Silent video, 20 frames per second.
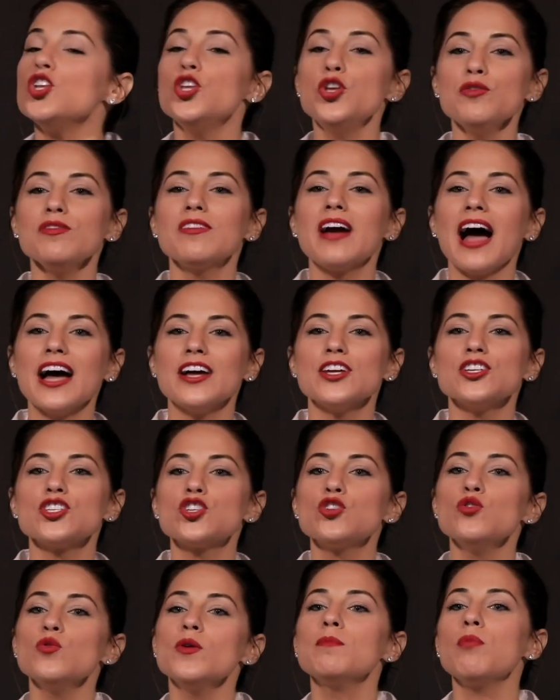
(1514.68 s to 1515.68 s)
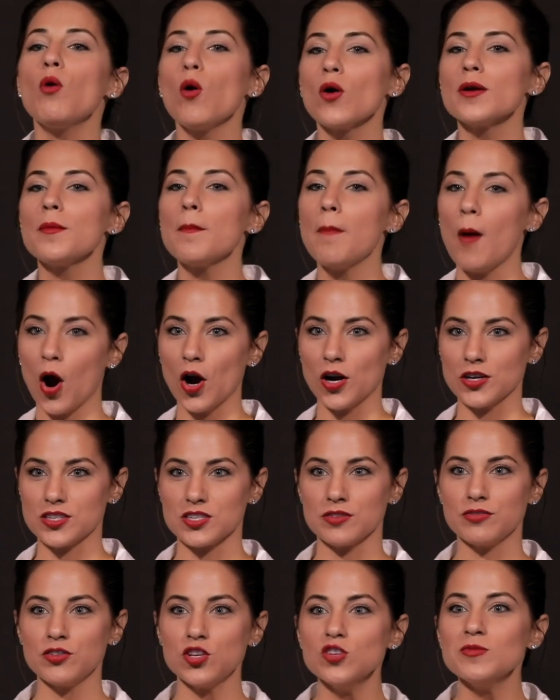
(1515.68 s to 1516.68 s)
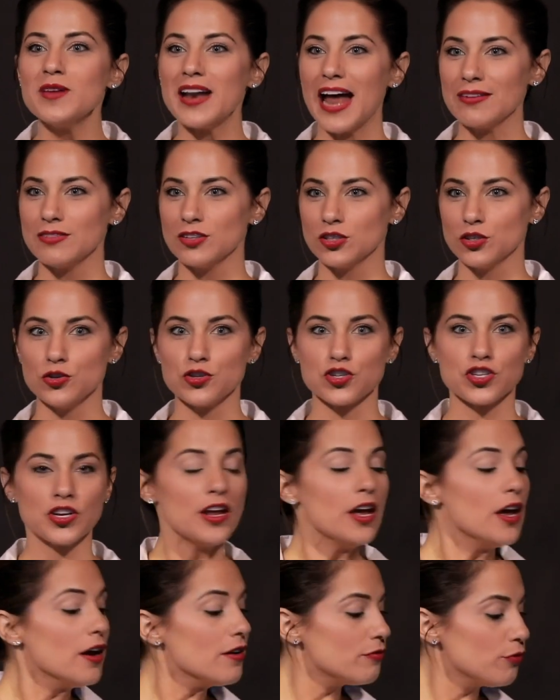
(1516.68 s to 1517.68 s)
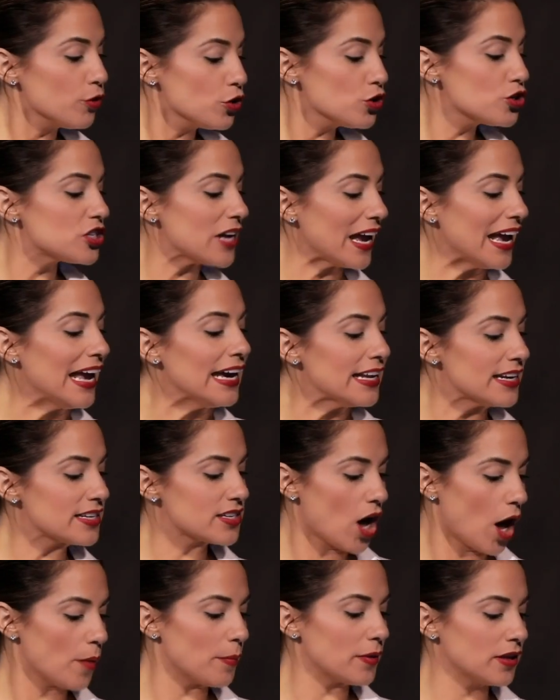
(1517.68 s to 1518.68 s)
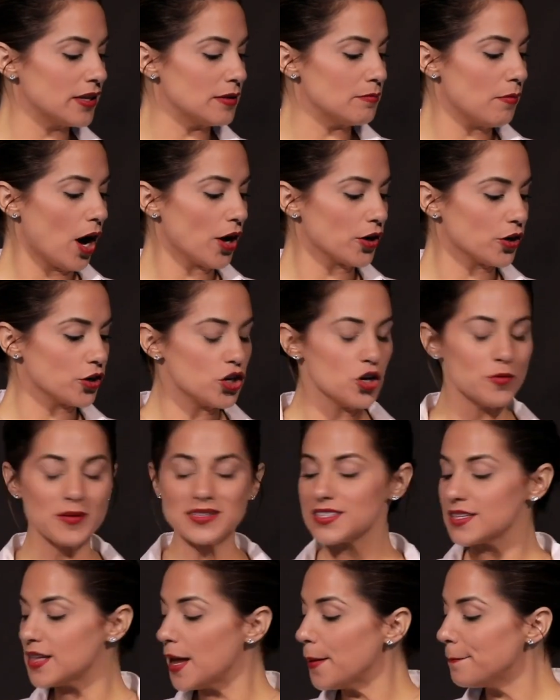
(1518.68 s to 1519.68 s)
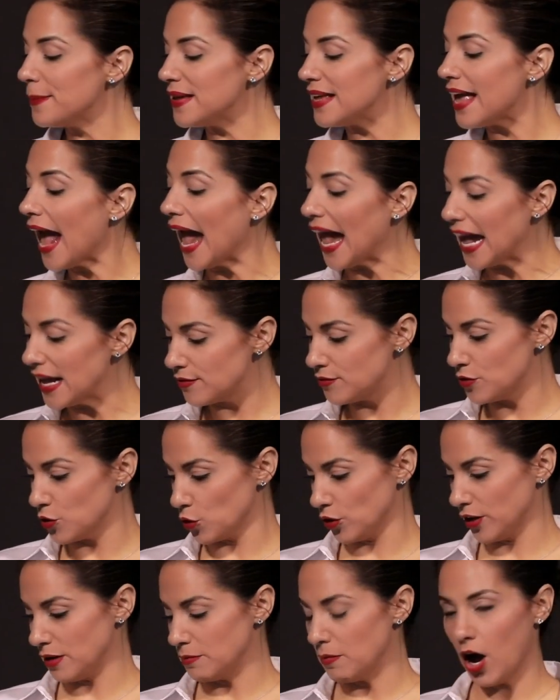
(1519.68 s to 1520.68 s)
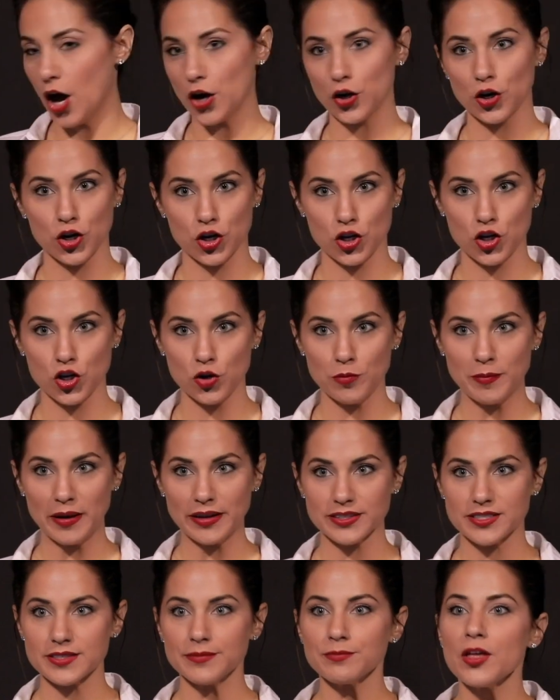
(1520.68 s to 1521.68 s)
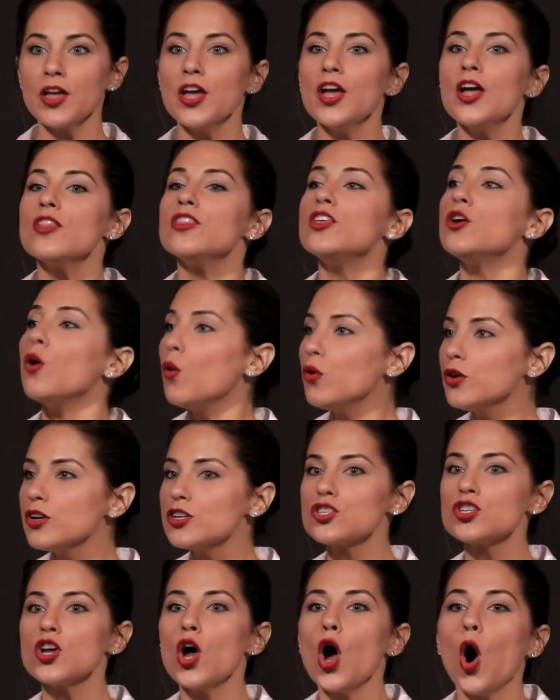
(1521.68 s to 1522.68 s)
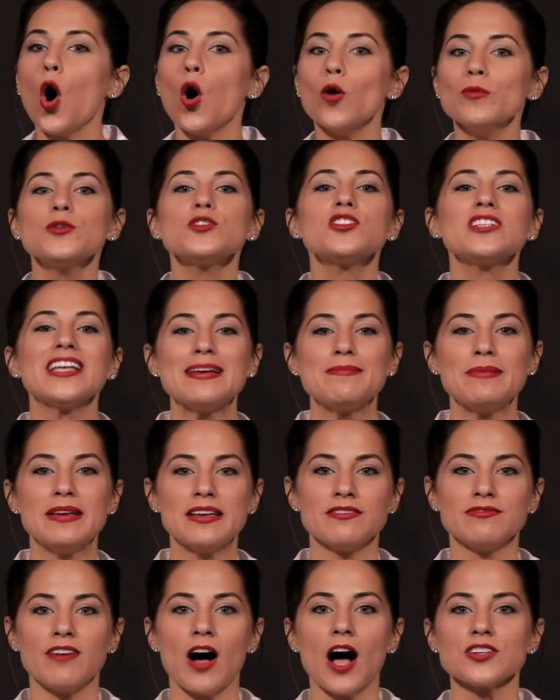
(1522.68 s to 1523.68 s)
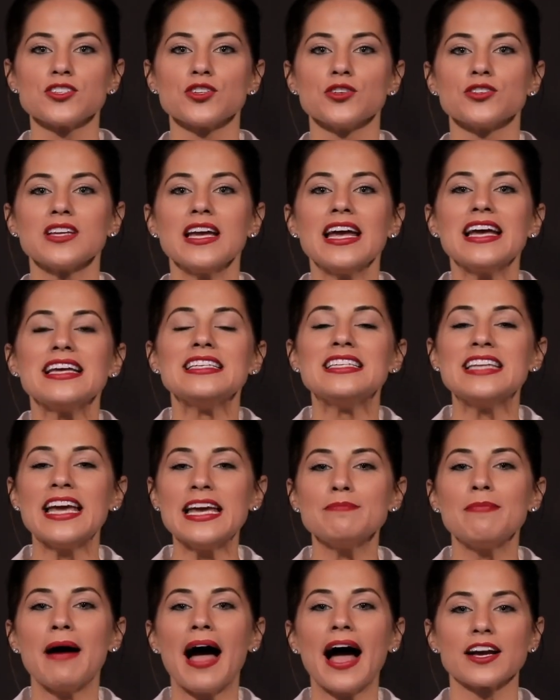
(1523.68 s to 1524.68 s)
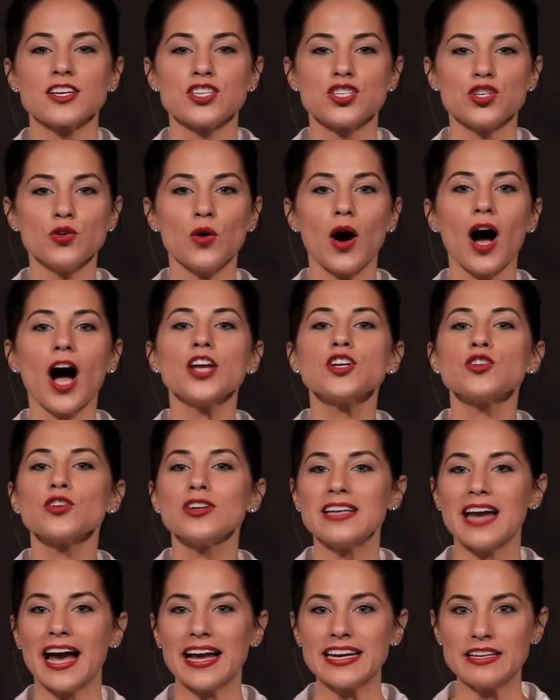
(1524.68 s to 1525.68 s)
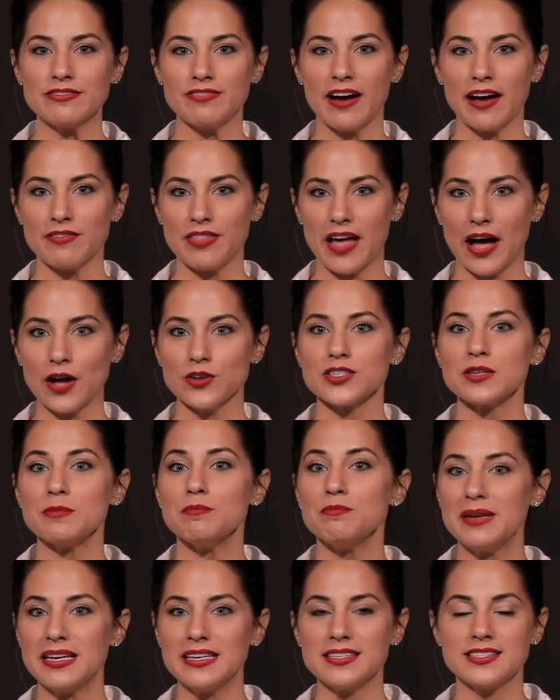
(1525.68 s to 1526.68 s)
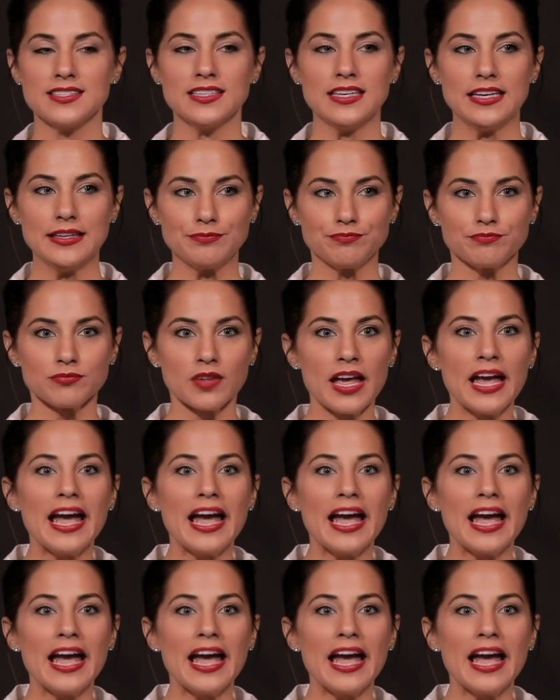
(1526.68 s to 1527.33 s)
You've got two important parts of human evolution. First, anatomically modern humans, then behaviorally modern humans. The oldest Homo sapien fossils date back to 195,000 BC.